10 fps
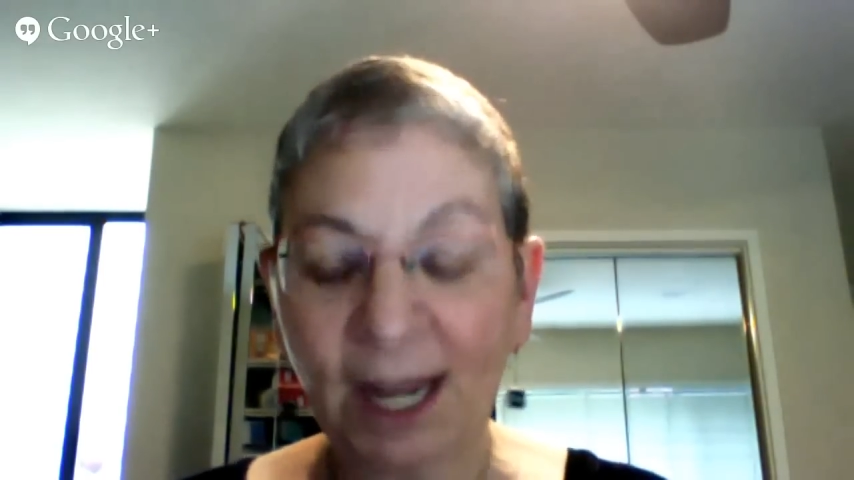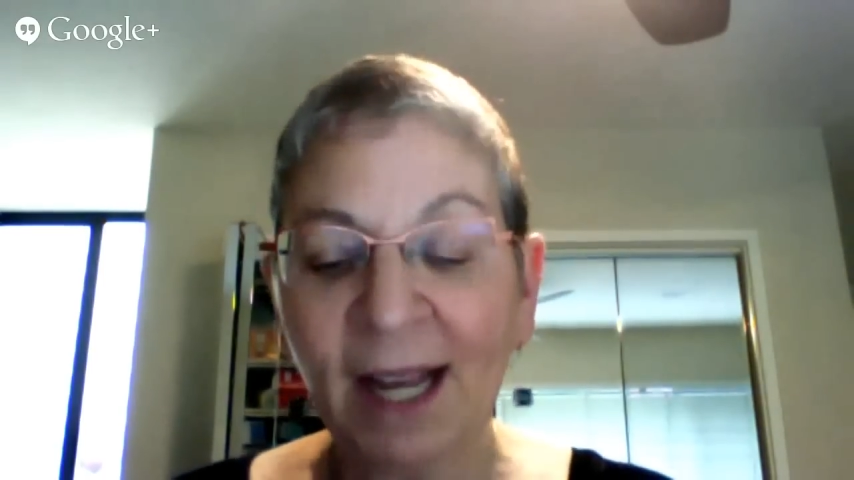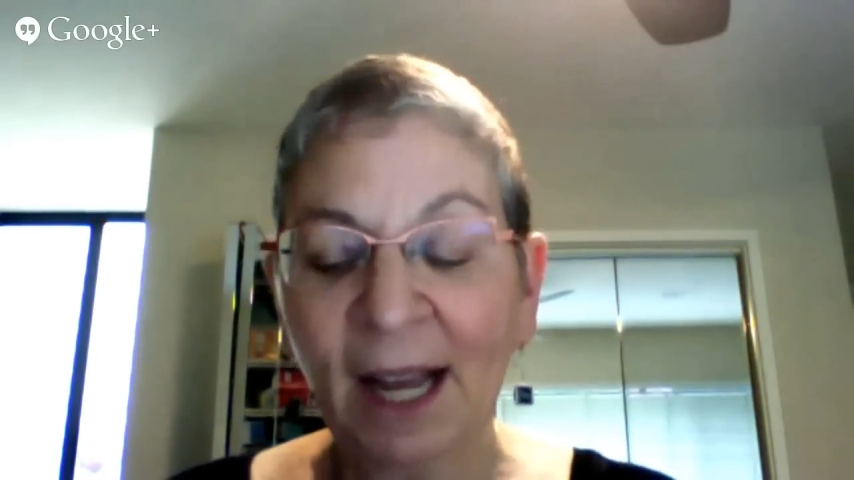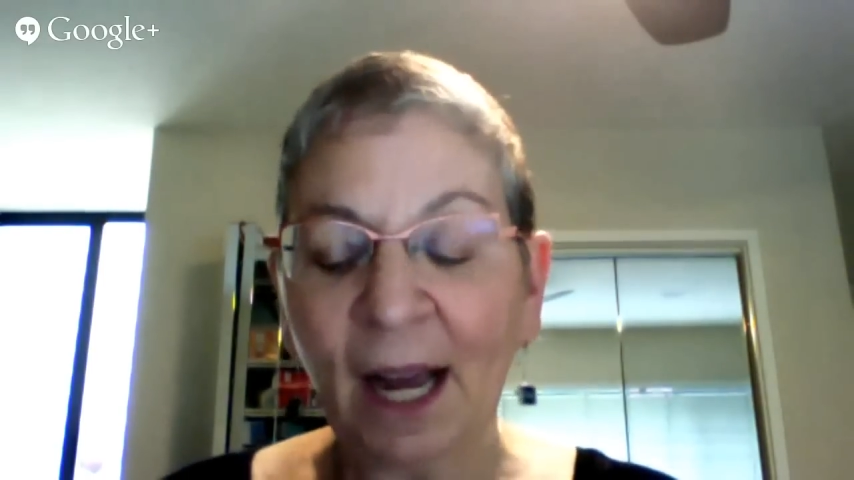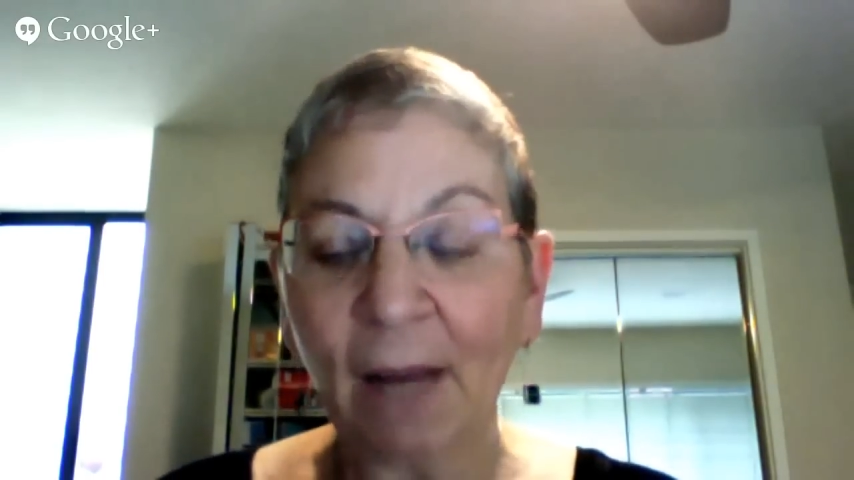
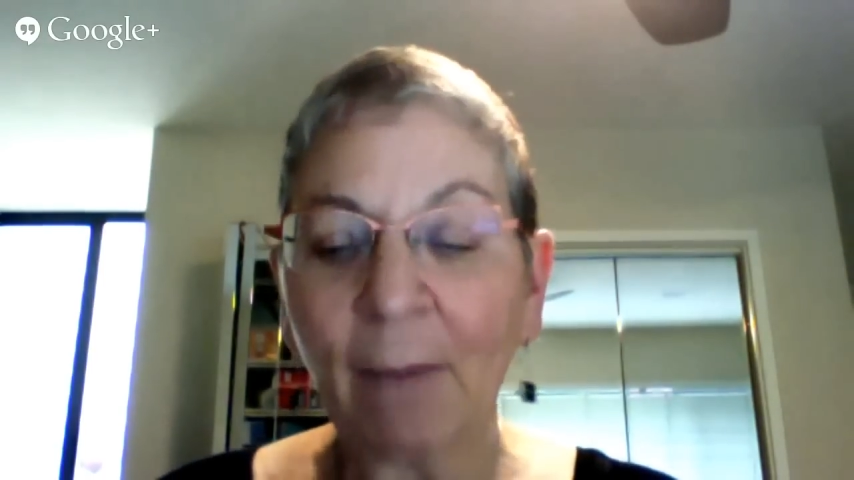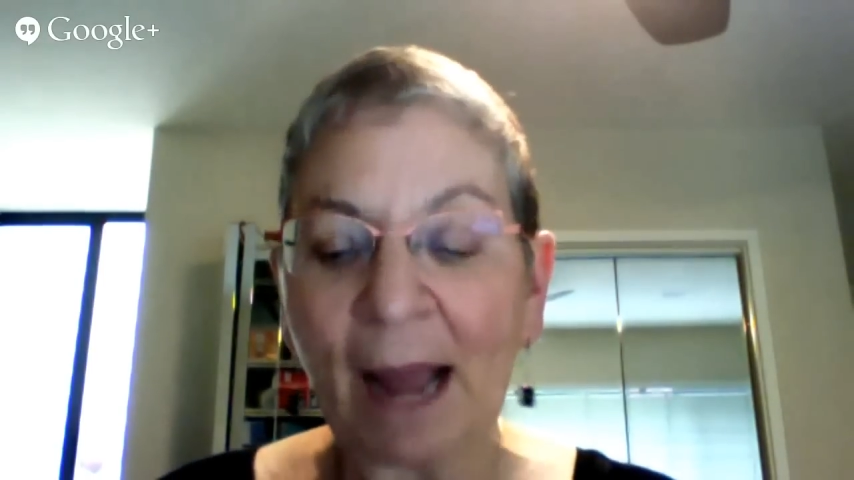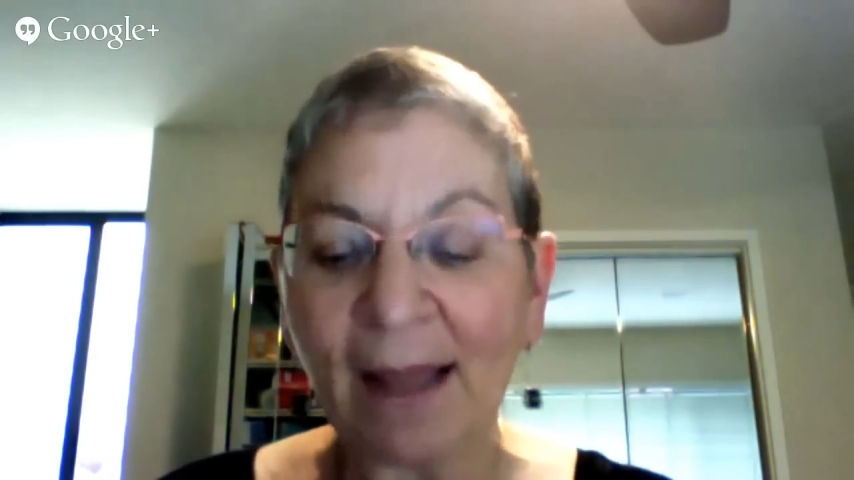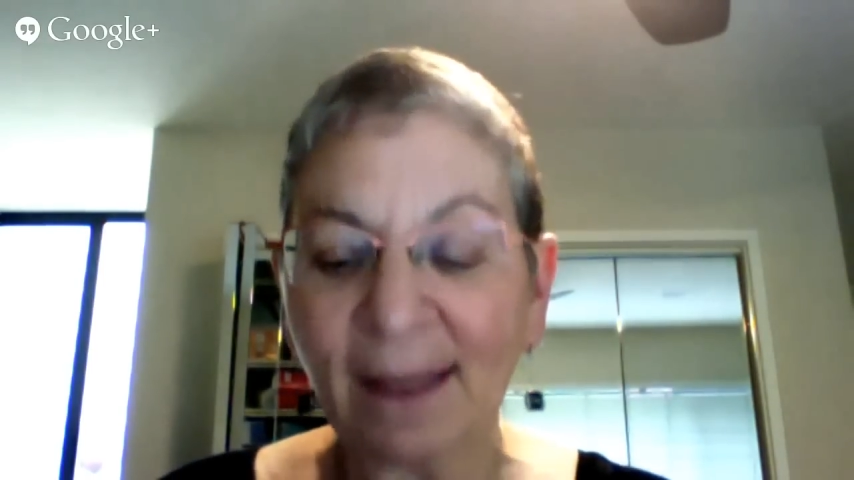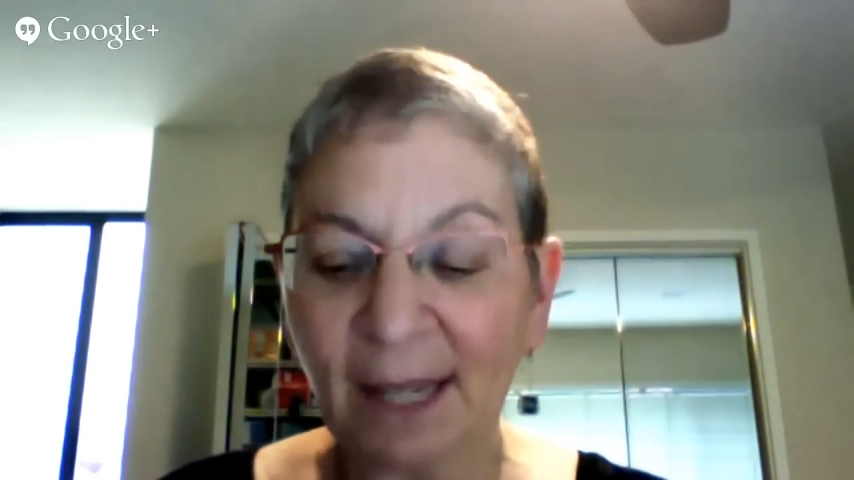I
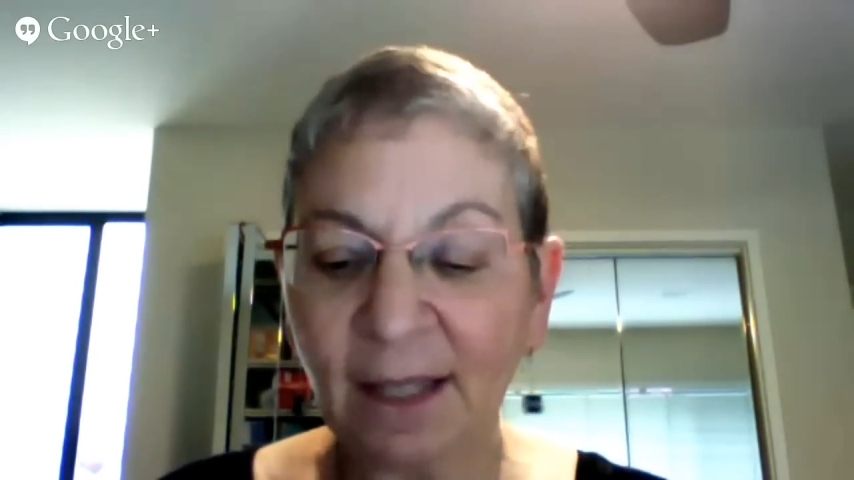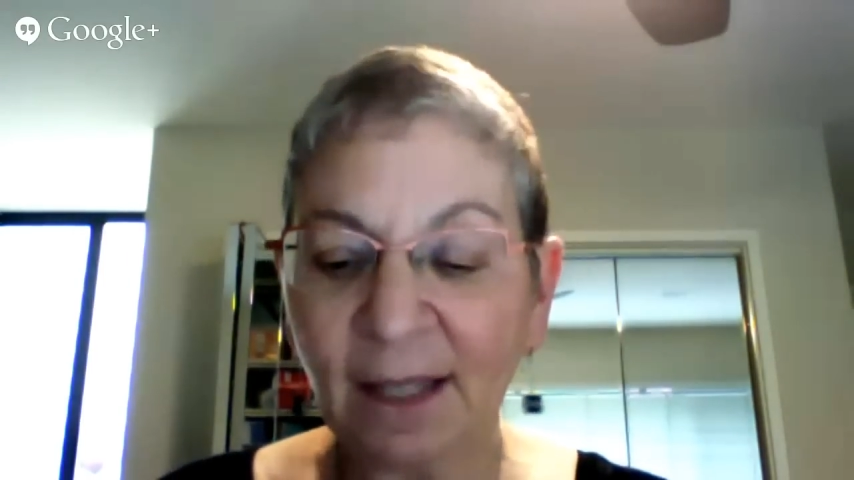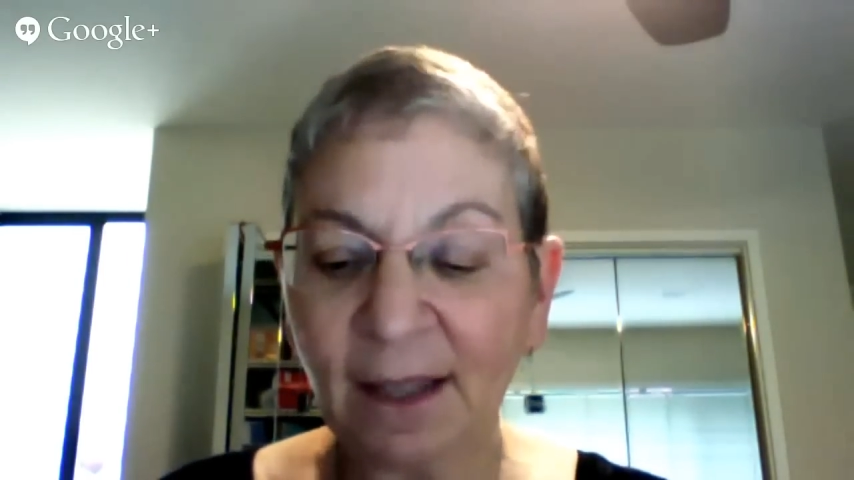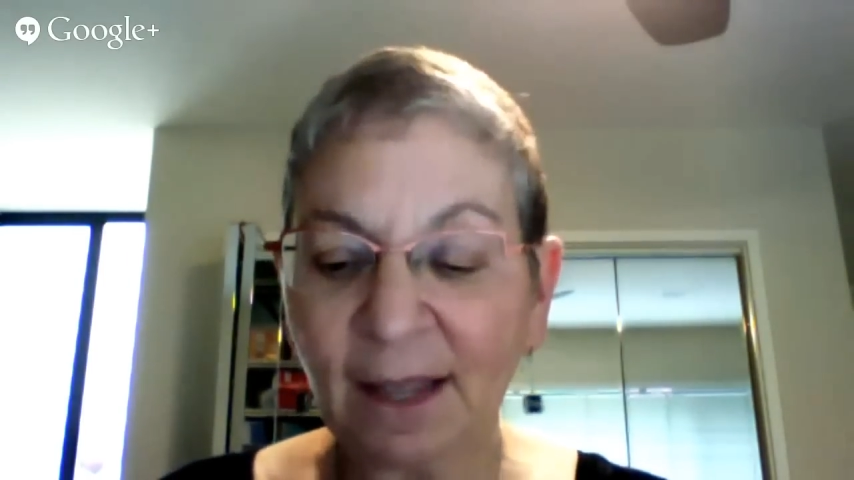think that